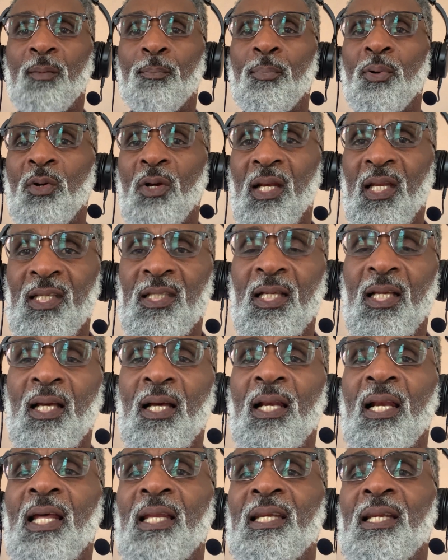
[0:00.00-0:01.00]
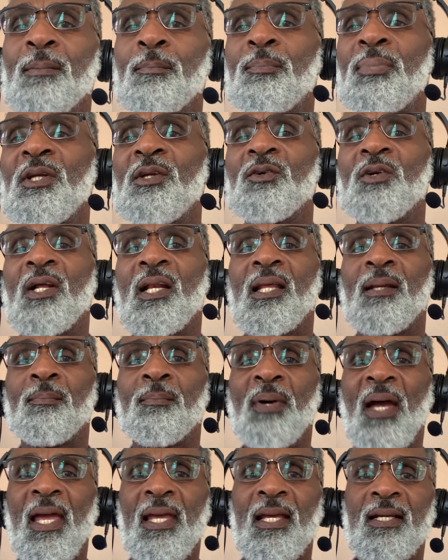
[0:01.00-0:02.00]
political and imperial
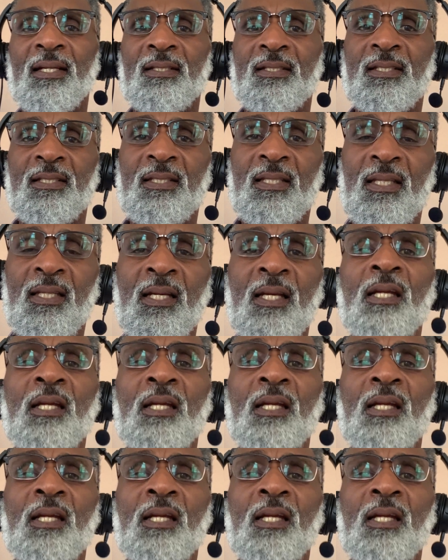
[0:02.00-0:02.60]
empires.